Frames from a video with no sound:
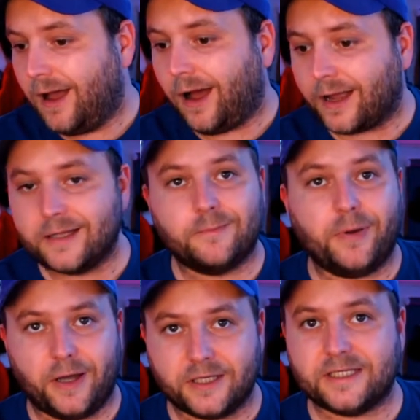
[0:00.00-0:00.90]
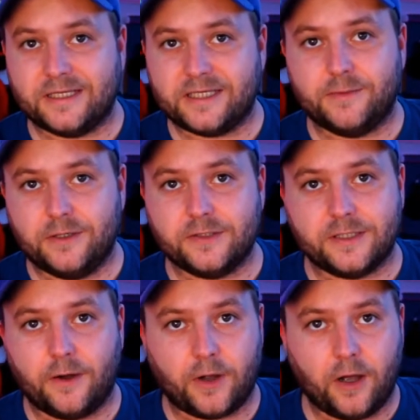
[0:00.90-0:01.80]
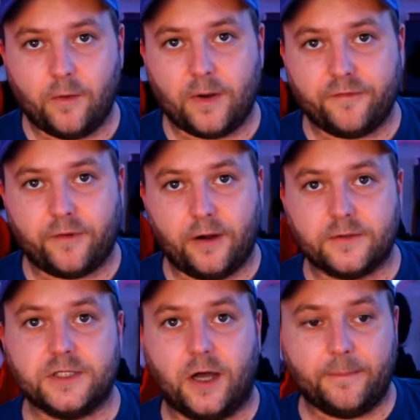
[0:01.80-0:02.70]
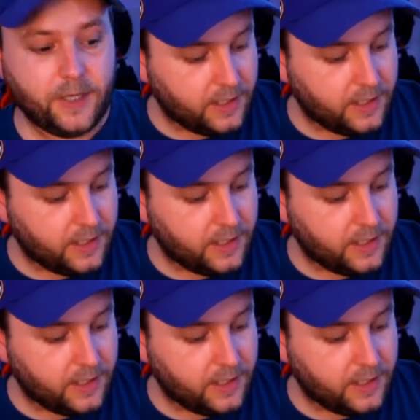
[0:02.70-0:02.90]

I can personally see me using the Elgato Wave for a long time.